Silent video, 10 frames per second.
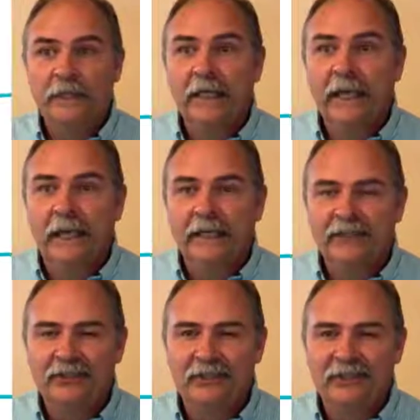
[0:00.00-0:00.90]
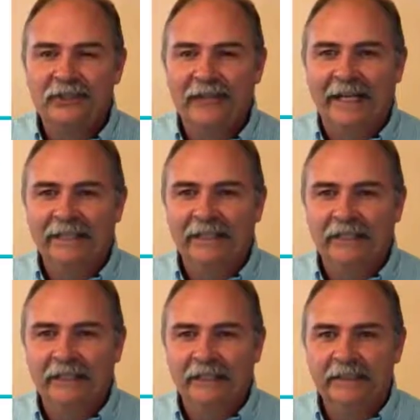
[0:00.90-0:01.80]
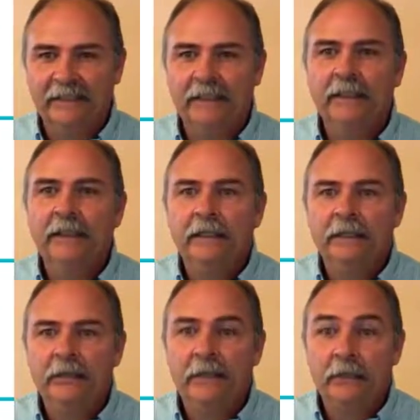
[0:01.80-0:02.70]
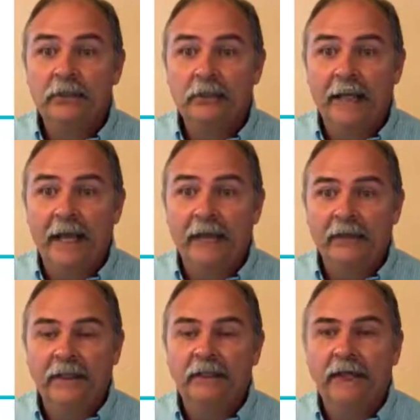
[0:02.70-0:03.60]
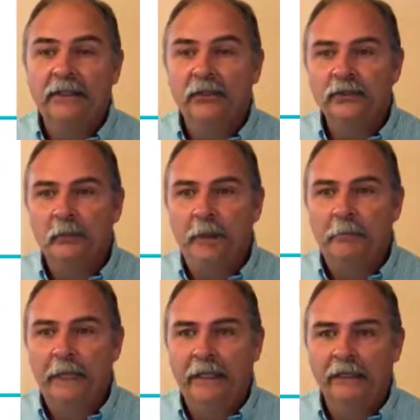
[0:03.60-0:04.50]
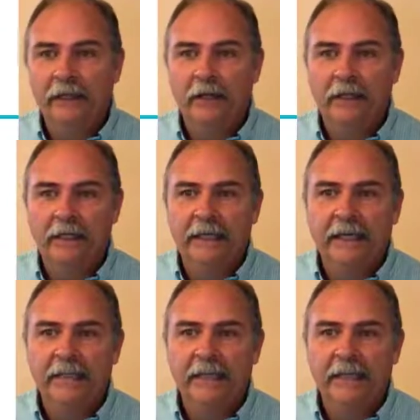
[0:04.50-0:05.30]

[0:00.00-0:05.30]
and instructional activities. To demonstrate ethics, I chose a web page I created in